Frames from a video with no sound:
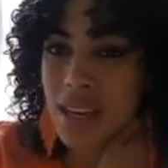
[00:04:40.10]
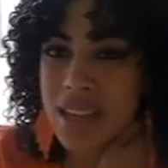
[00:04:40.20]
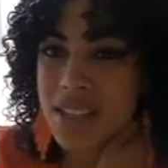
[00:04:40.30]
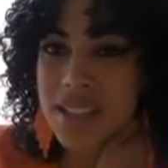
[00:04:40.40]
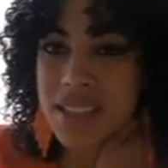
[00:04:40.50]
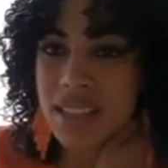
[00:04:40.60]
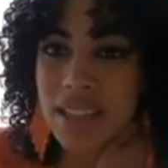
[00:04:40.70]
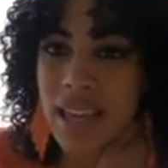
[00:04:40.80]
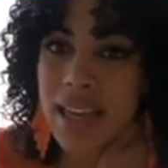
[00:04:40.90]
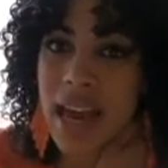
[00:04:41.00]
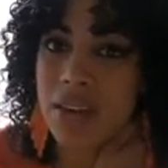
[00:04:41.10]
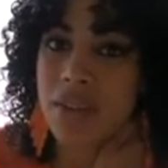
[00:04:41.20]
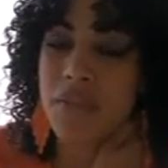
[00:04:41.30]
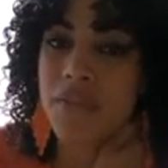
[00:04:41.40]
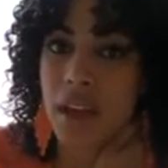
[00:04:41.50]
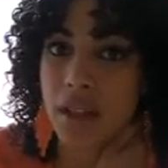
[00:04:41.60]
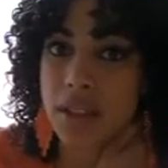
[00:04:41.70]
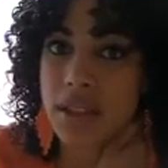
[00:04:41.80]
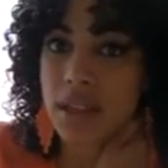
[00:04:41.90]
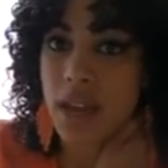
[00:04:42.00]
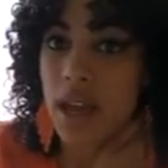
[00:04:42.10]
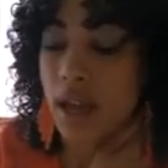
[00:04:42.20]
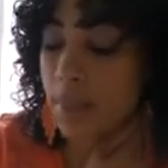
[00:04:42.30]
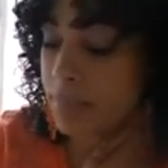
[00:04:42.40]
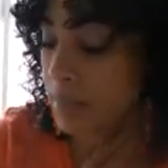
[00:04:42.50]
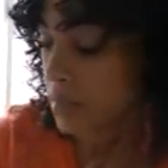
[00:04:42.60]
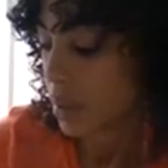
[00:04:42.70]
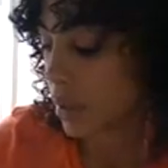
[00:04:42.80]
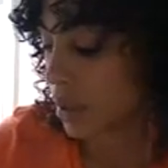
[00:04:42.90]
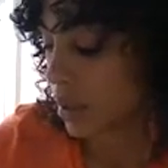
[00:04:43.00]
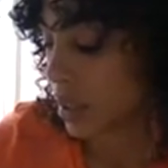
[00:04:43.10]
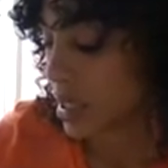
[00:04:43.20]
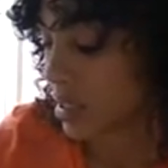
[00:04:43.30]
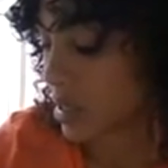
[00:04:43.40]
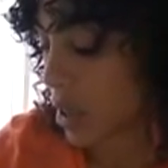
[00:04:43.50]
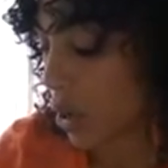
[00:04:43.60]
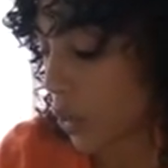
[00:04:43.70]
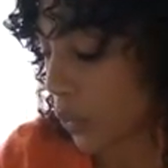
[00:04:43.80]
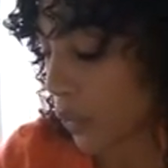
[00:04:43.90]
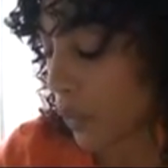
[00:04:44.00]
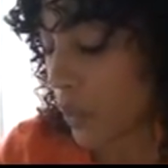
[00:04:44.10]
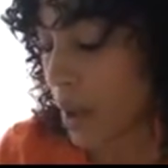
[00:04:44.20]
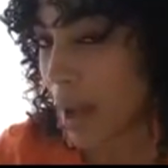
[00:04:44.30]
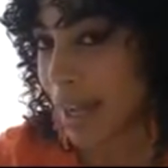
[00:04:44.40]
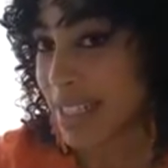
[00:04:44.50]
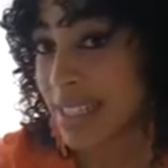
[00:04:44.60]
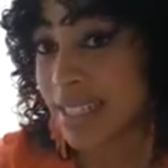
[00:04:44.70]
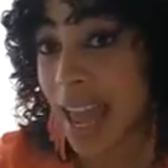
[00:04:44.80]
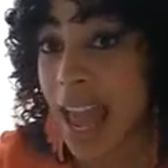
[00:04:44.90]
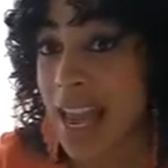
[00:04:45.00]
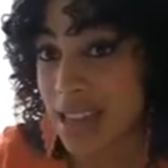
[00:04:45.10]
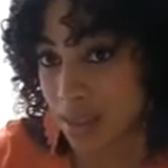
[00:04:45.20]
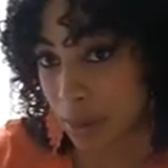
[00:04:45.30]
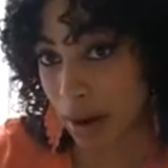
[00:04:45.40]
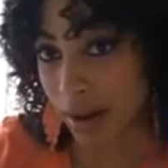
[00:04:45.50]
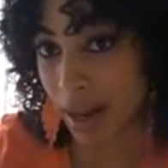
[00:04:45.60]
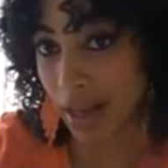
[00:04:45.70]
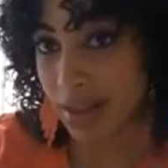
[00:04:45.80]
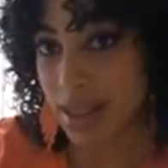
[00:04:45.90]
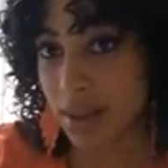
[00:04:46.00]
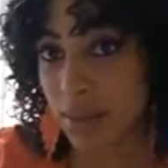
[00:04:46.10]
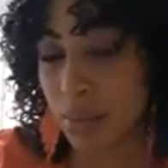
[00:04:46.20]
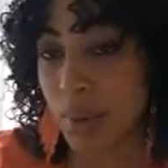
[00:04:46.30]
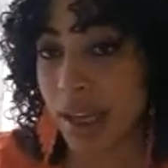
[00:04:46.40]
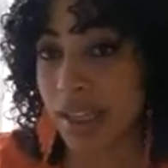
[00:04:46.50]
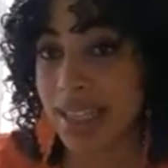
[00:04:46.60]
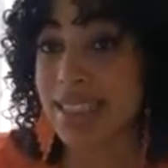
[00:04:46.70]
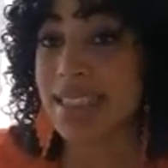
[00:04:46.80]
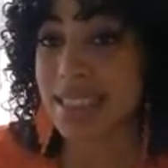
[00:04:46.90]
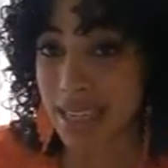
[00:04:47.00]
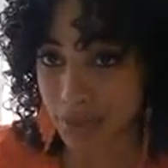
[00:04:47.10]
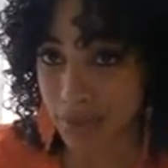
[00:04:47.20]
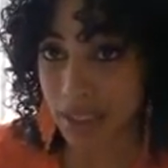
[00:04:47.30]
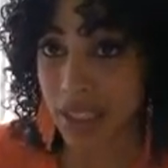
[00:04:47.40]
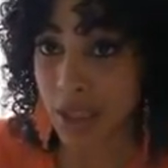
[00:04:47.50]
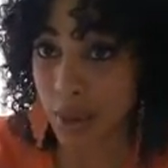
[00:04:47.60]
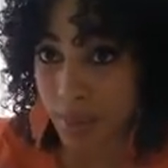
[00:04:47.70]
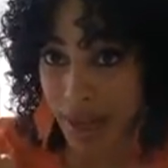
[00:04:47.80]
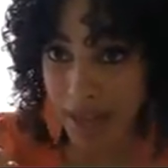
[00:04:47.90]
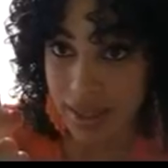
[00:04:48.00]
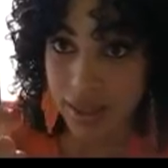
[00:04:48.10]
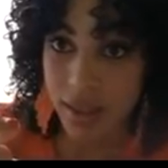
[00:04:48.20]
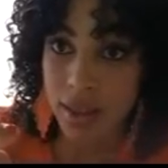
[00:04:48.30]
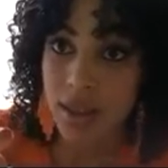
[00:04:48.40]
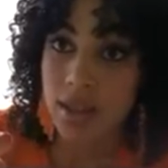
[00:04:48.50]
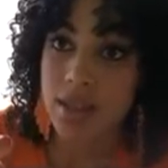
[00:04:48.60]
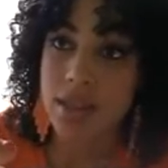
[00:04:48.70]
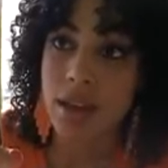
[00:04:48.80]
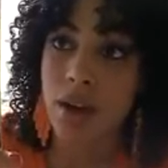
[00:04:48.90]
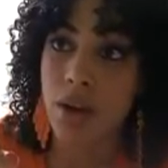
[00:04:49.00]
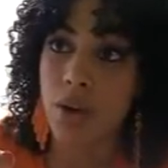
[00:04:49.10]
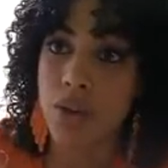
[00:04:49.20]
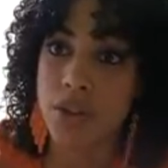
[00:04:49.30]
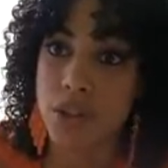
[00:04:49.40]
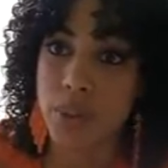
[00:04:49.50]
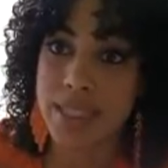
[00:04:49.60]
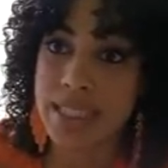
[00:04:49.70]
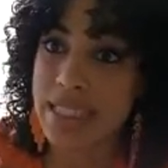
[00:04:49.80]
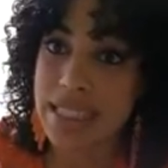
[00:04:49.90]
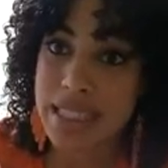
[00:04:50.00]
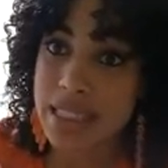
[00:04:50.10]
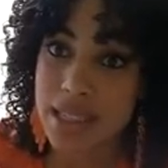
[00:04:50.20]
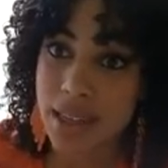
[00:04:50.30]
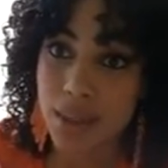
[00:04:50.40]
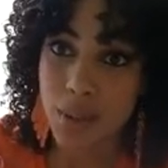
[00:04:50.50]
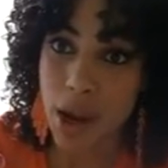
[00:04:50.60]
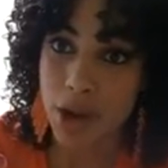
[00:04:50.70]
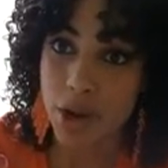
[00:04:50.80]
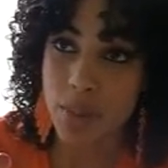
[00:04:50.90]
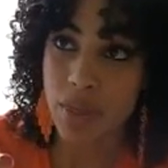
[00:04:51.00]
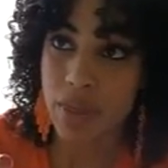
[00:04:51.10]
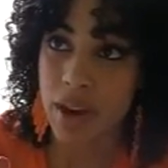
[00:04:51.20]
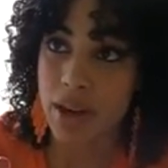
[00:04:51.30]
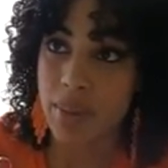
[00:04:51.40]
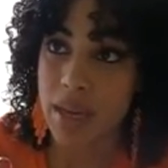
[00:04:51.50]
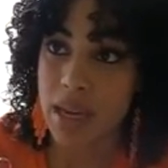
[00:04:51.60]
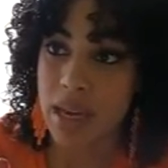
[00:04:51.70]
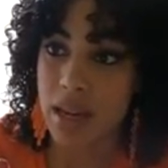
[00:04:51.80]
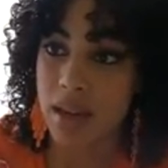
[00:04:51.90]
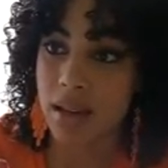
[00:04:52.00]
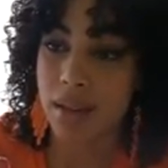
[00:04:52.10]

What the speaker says: I just didn't like how it felt. So I didn't hate the product, but it's definitely going back. So the Twisted Sista by Urban Therapy,